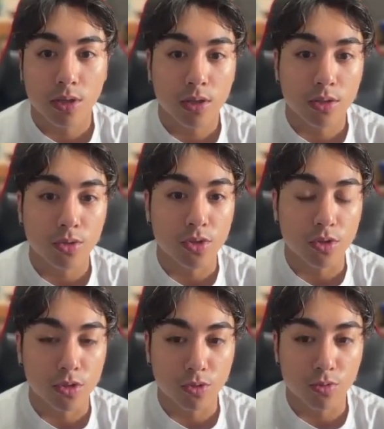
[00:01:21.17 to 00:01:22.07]

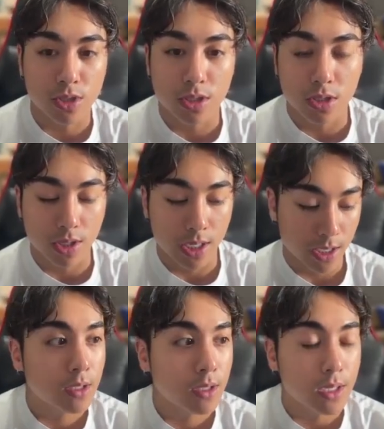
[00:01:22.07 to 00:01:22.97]
users will see your
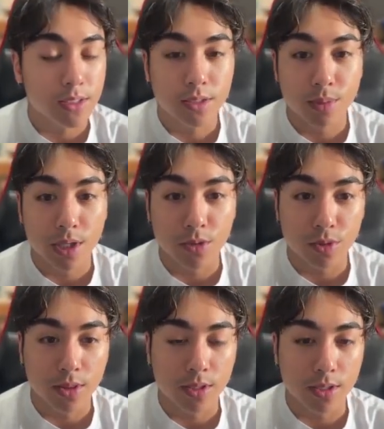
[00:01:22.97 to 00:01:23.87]
ad. As compared
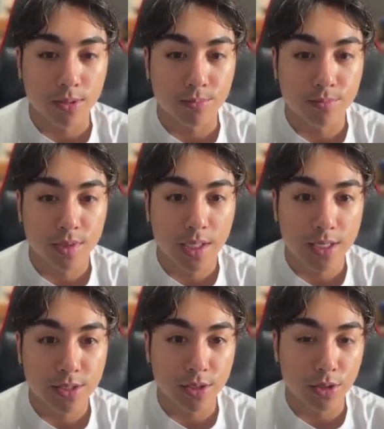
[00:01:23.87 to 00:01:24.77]
with
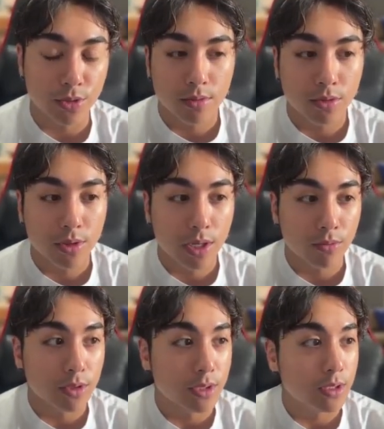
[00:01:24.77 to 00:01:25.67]
SEO, you can't
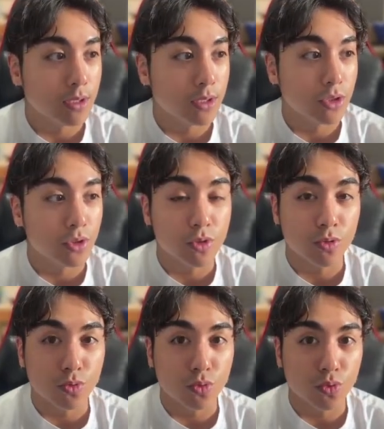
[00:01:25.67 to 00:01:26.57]
really choose
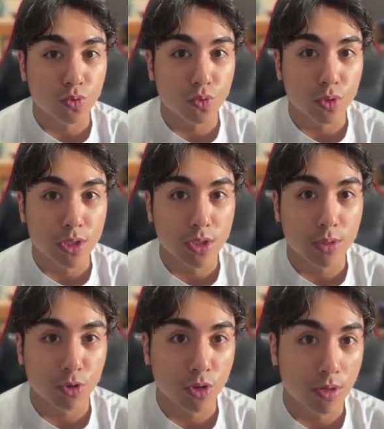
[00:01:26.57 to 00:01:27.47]
which
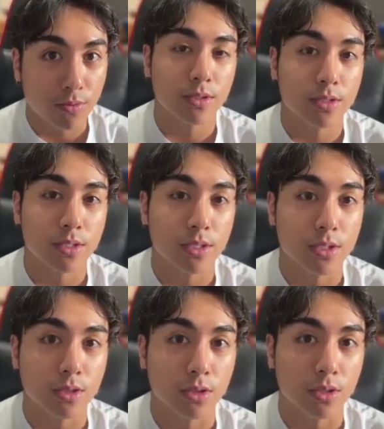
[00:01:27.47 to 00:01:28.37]
demographic sees
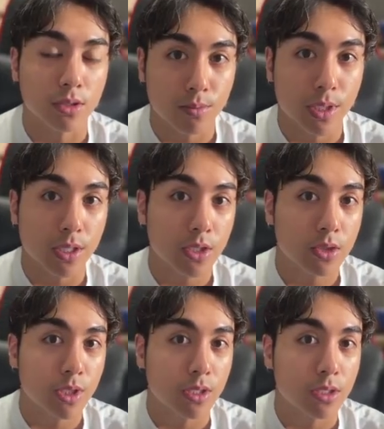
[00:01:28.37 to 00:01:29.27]
your page
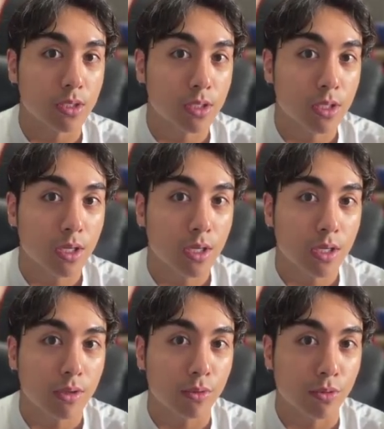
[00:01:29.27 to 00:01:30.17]
because
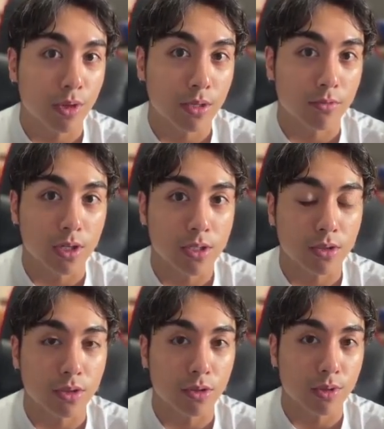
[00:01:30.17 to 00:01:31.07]
when ranking for
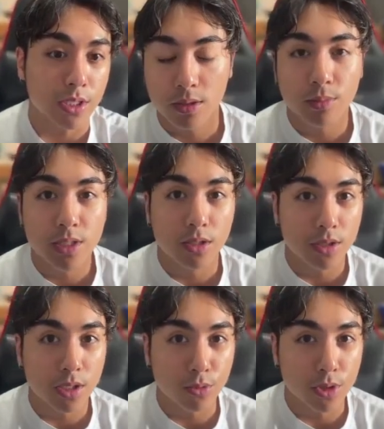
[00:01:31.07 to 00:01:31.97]
SEO, you're ranking based on
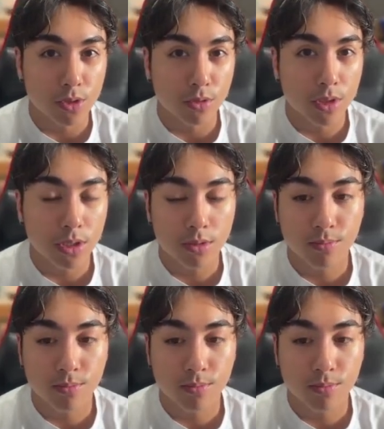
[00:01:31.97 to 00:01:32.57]
keywords only.